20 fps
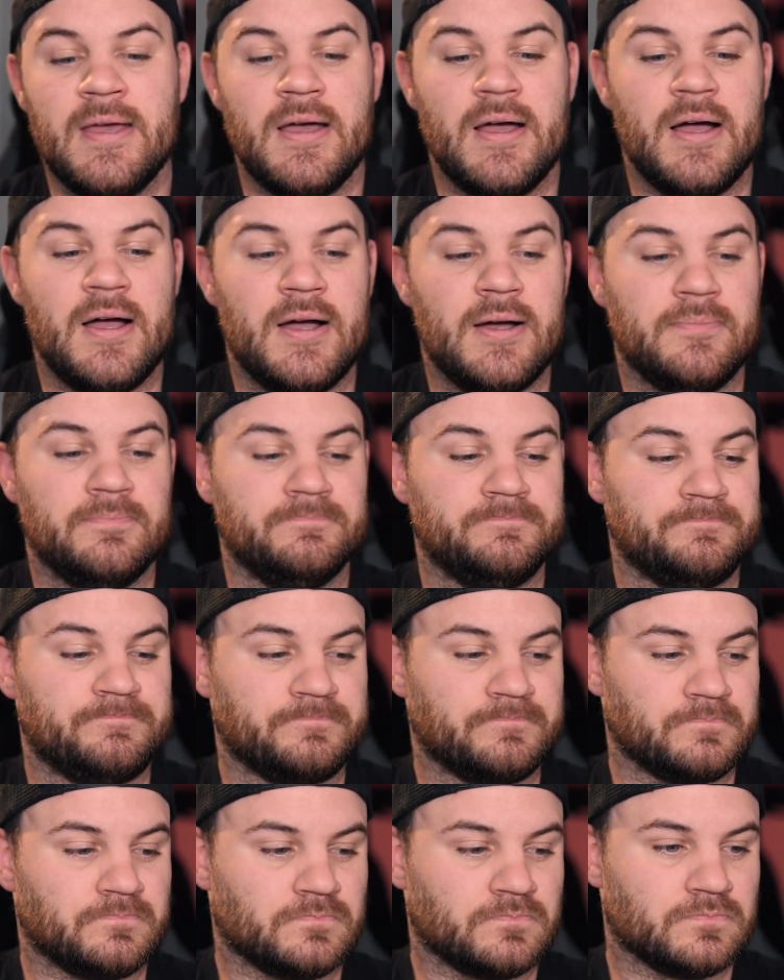
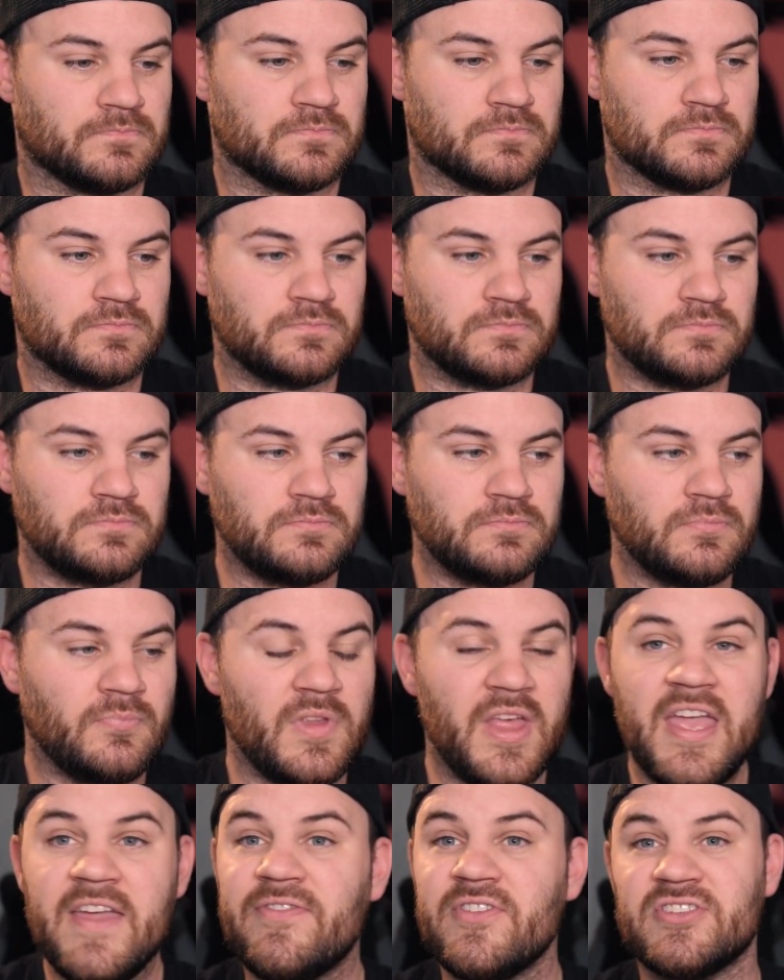
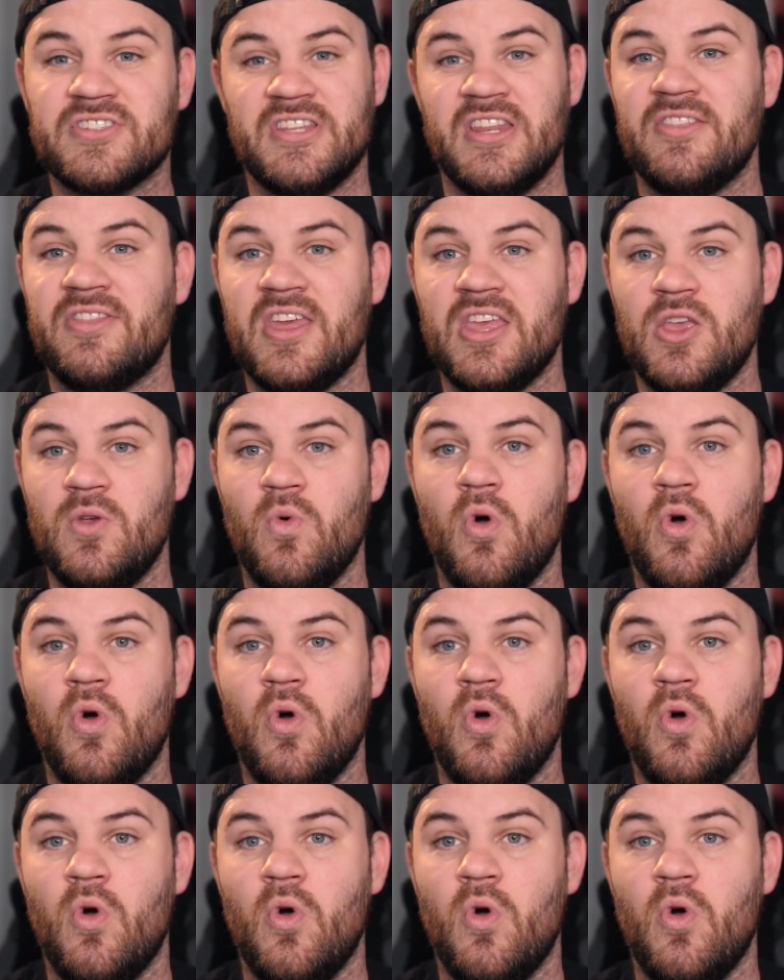If there's anything